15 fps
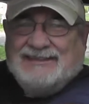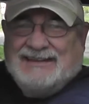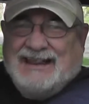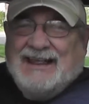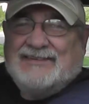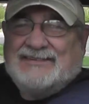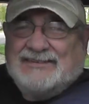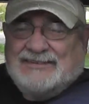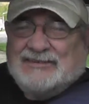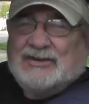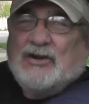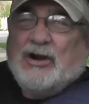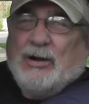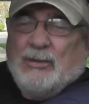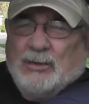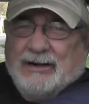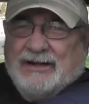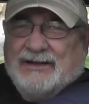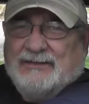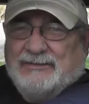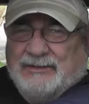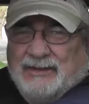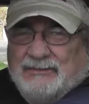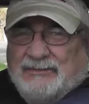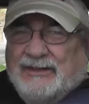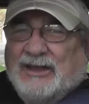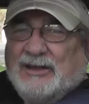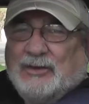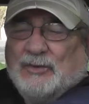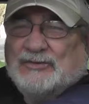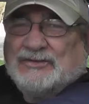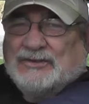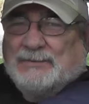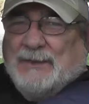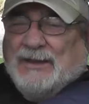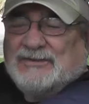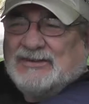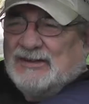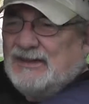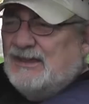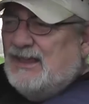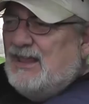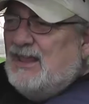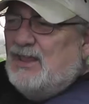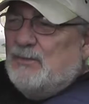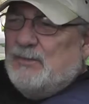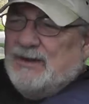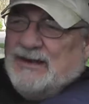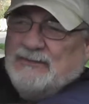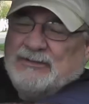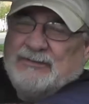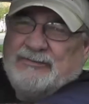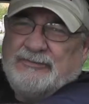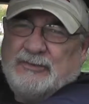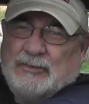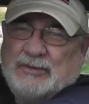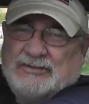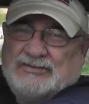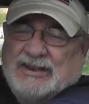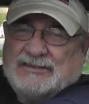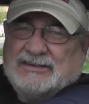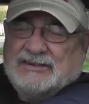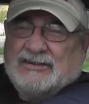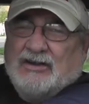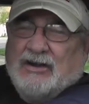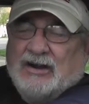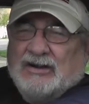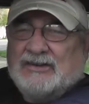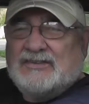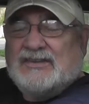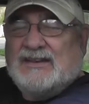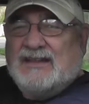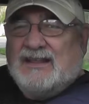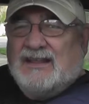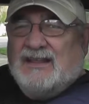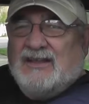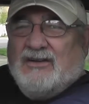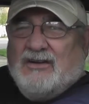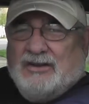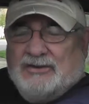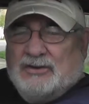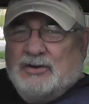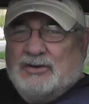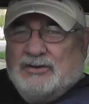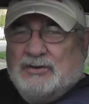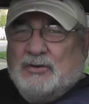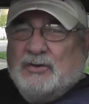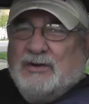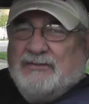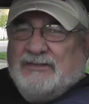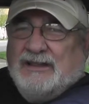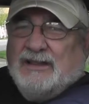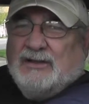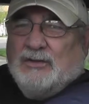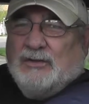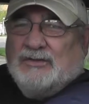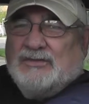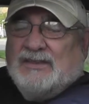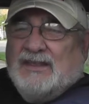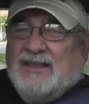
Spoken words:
of gas. This is carbureted vehicles especially, but even fuel-injected cars on newer vehicles,